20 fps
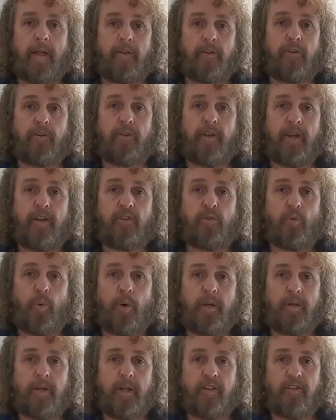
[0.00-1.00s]
Today's
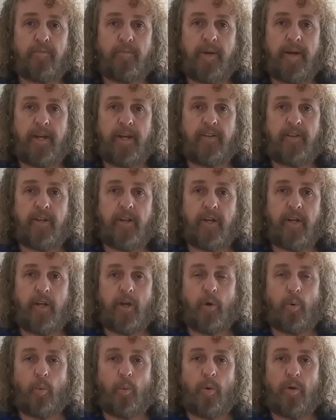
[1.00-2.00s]
one is made
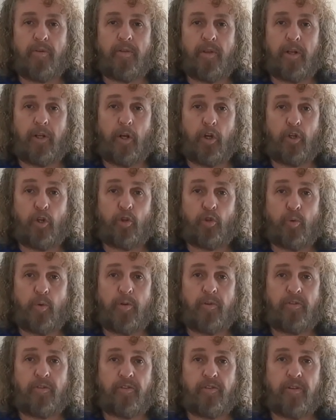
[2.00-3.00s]
with a local
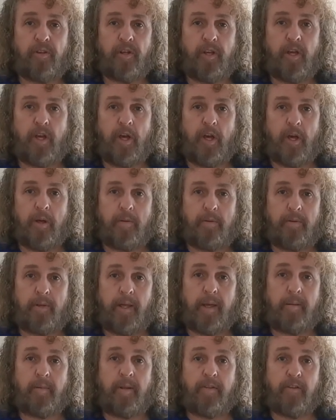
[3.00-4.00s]
twist,
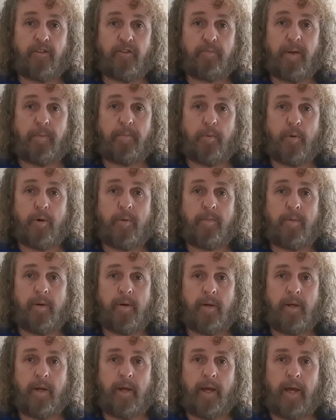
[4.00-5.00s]
namely the Spekboom
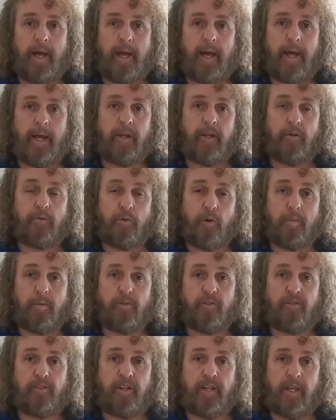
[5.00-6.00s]
and
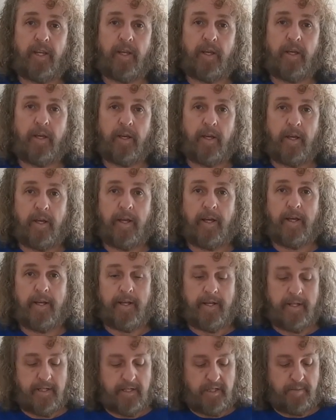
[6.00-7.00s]
Rooibos tea.
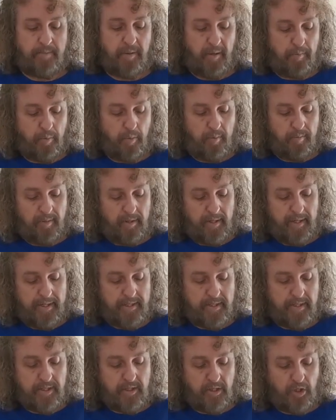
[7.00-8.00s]
Spekboom
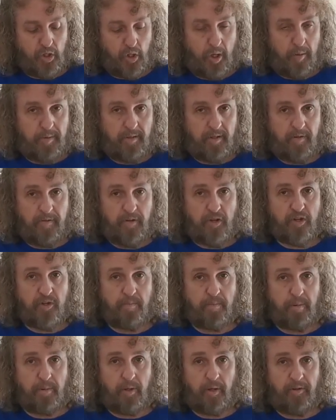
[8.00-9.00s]
is this carbon
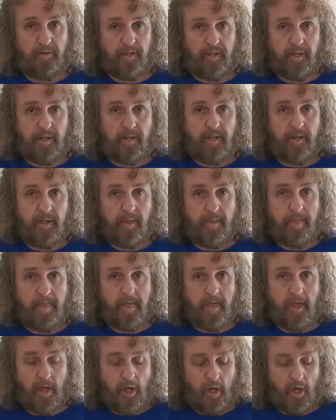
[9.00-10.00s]
efficient plant here
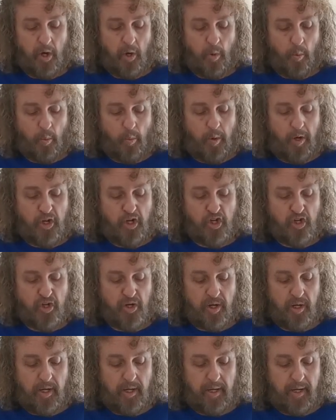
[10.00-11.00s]

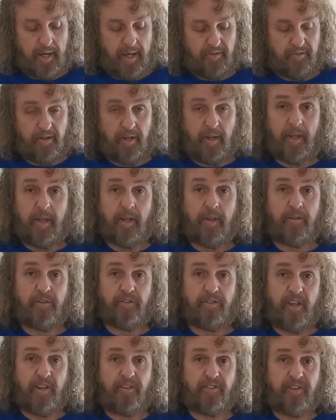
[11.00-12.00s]
which has a
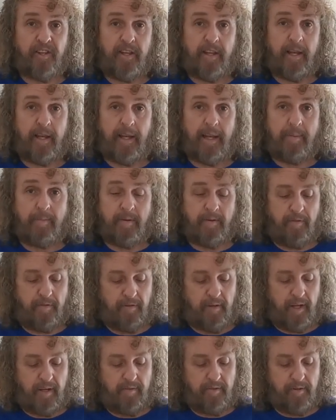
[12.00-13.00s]
zesty lemon
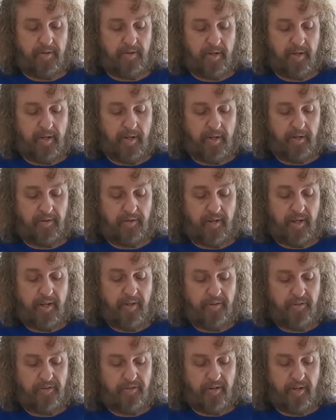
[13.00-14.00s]
flavoured
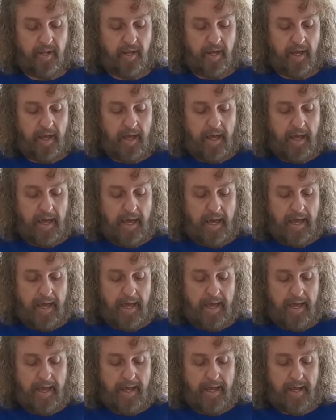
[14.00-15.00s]
taste
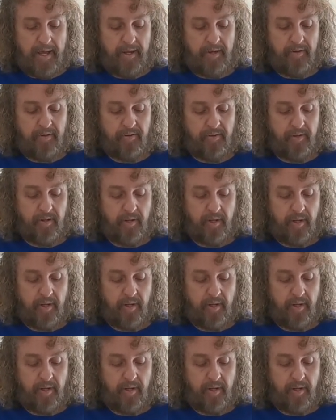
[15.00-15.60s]
and